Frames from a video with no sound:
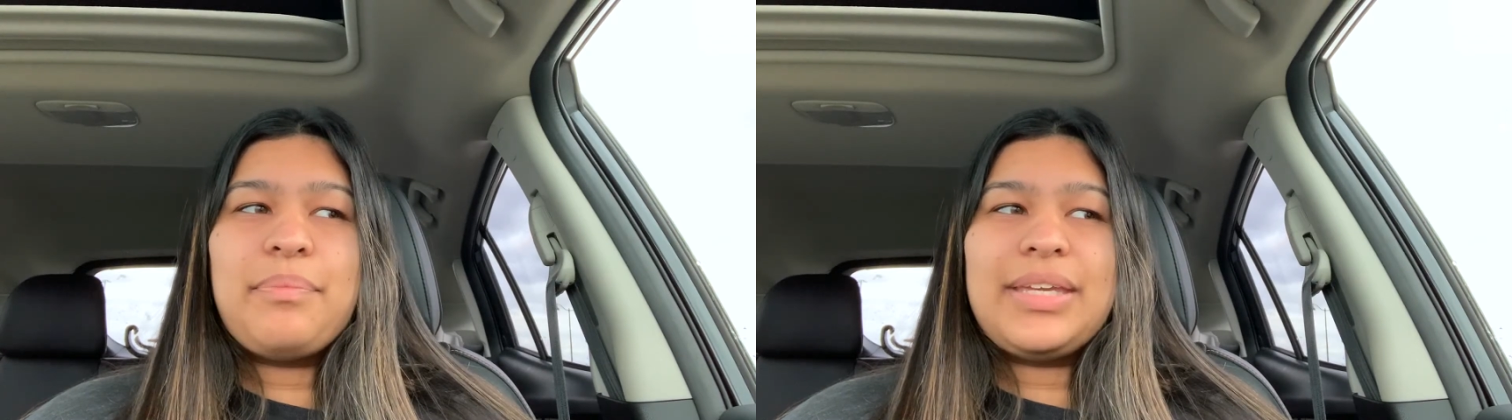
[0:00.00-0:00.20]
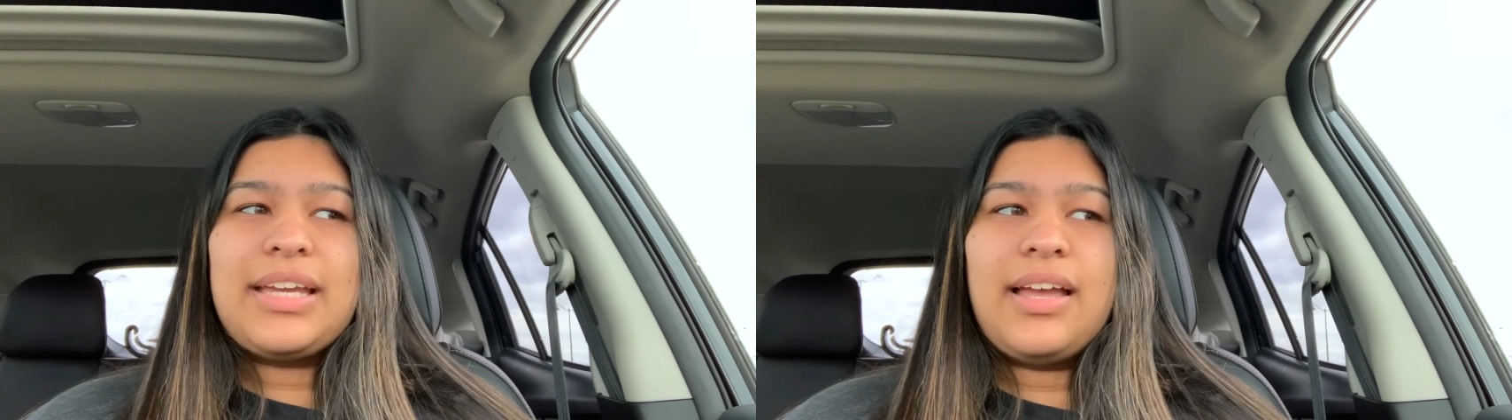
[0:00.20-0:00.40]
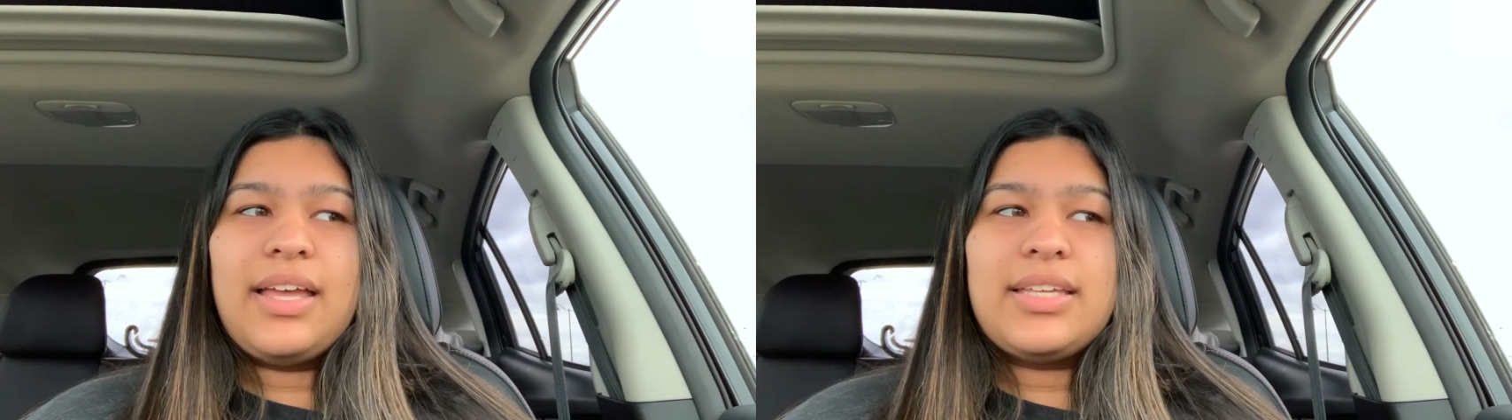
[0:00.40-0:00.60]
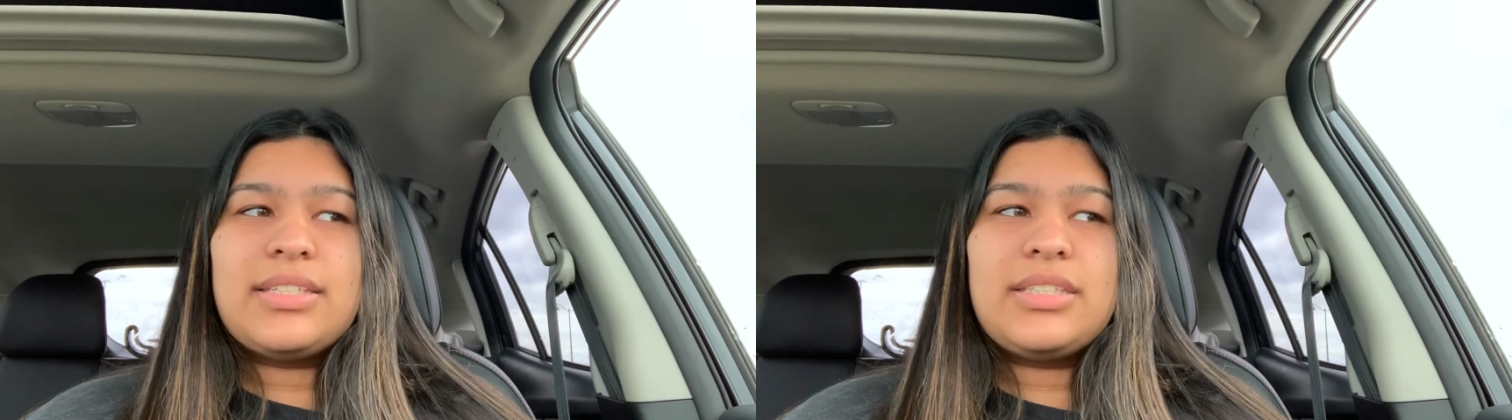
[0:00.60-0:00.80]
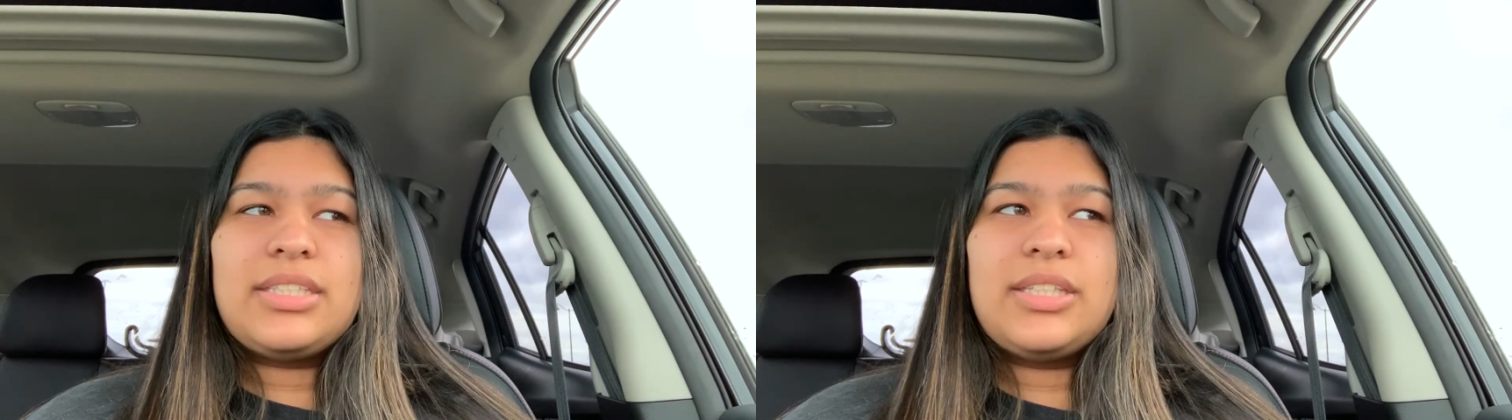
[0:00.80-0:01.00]

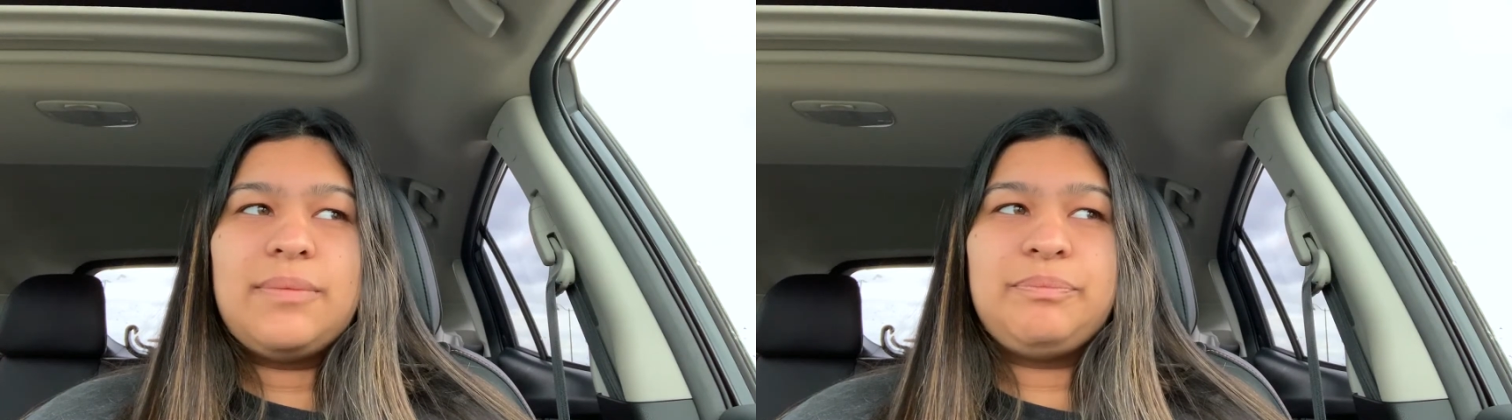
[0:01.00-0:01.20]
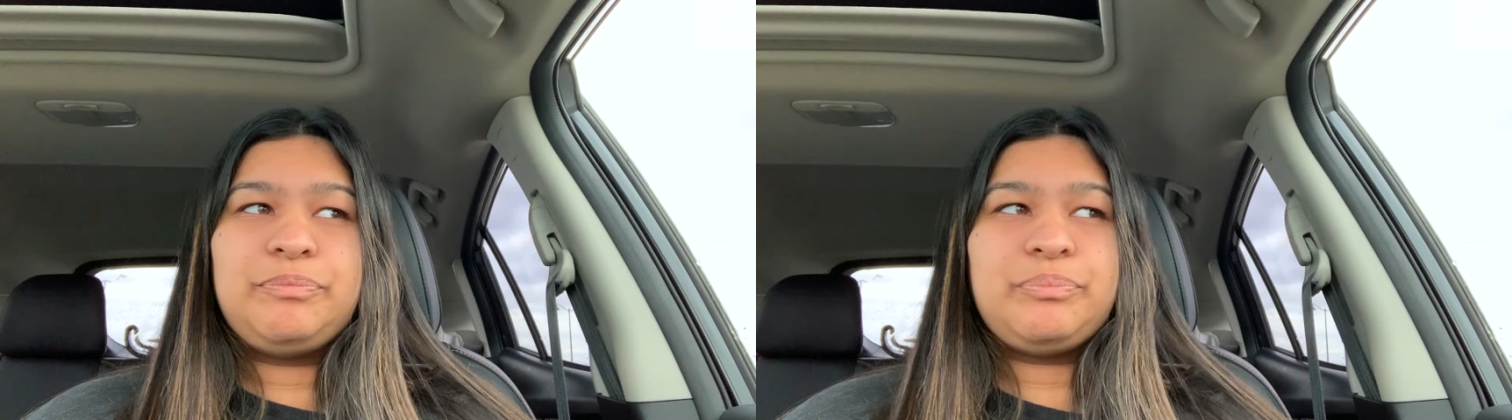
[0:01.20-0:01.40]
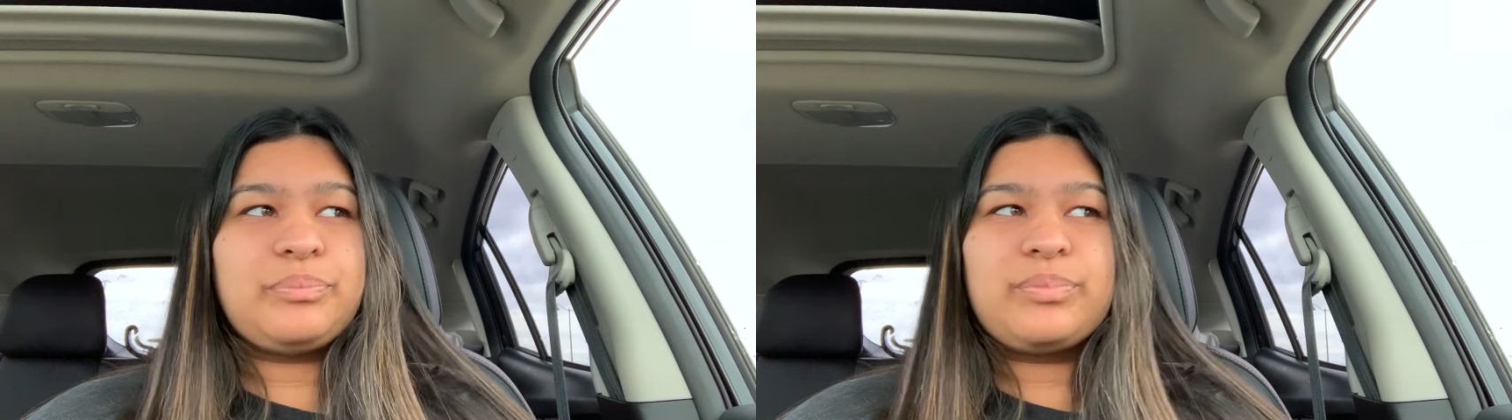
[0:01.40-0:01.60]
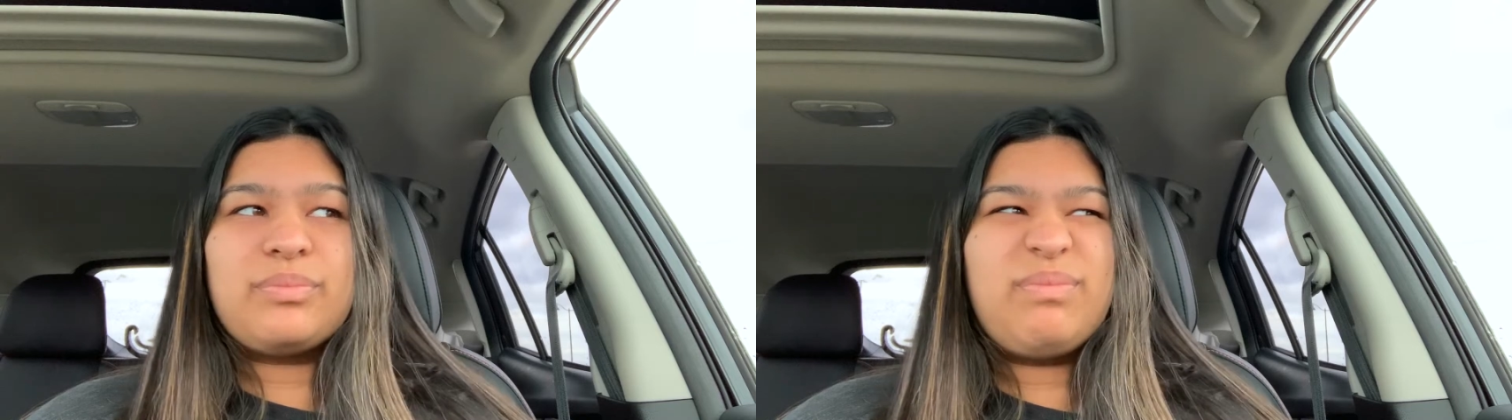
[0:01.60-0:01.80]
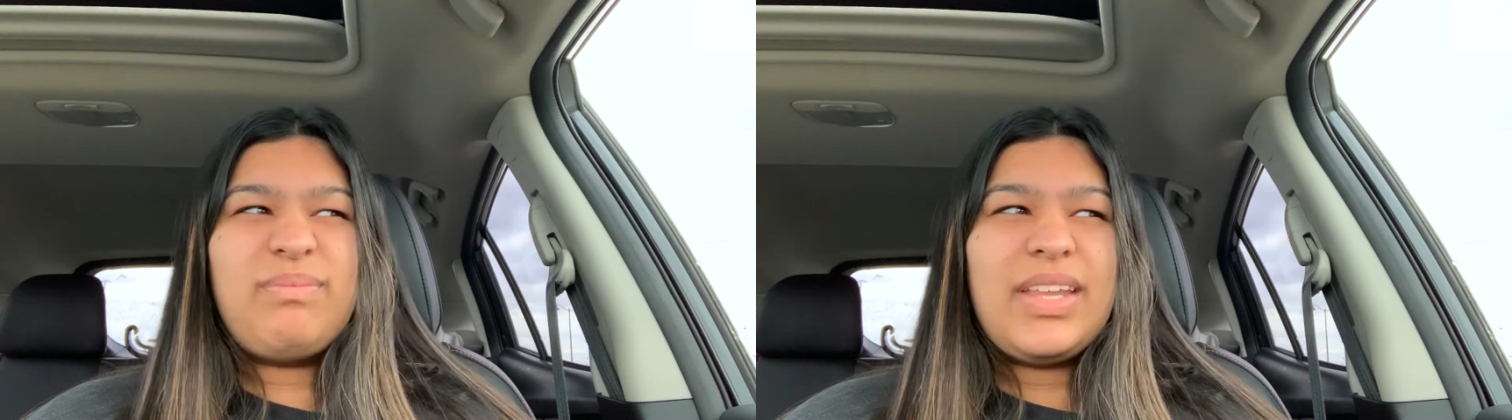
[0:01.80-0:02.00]
because
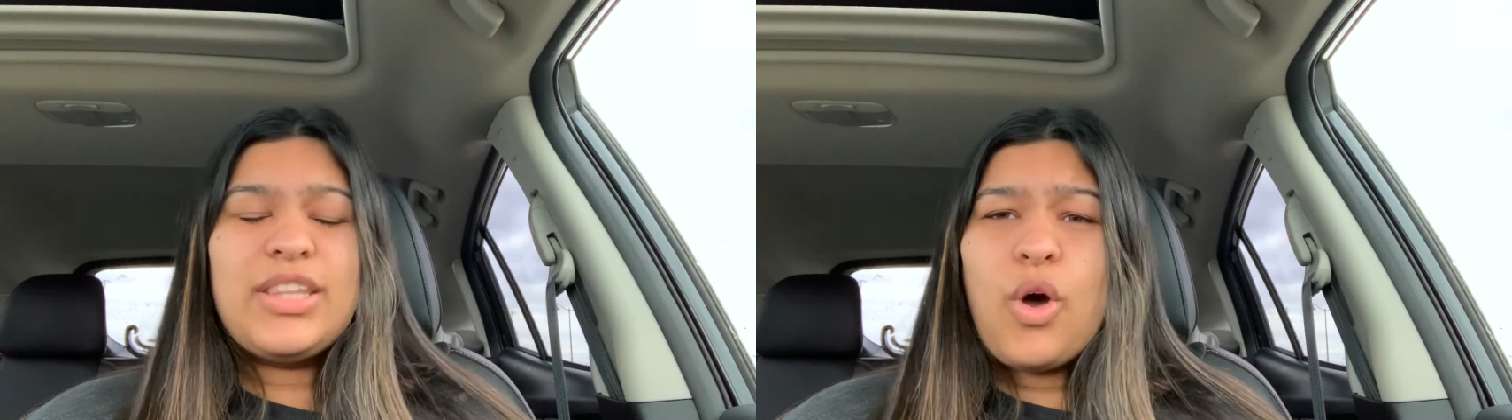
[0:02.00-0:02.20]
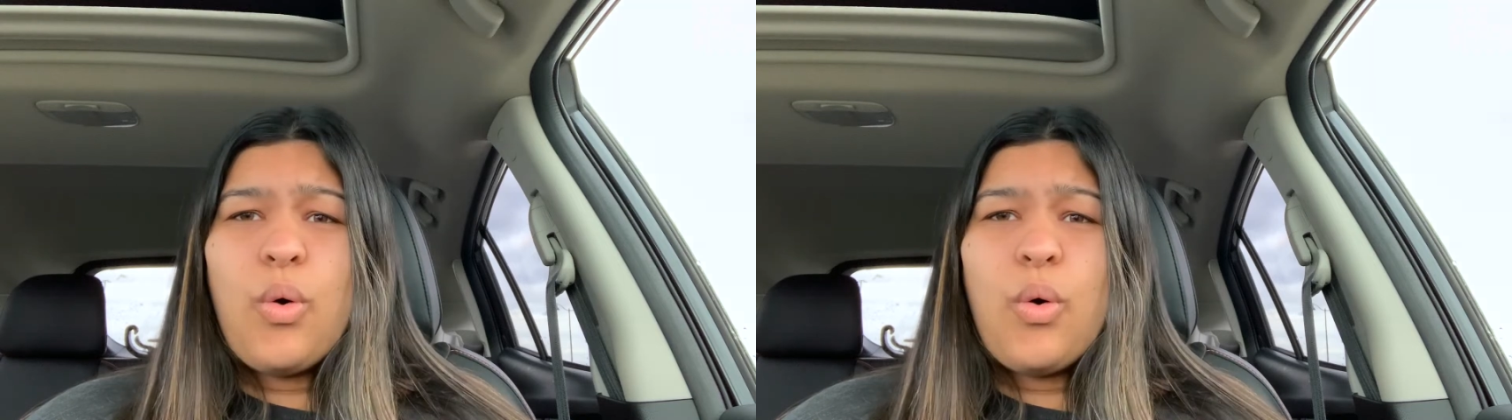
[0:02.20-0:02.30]
the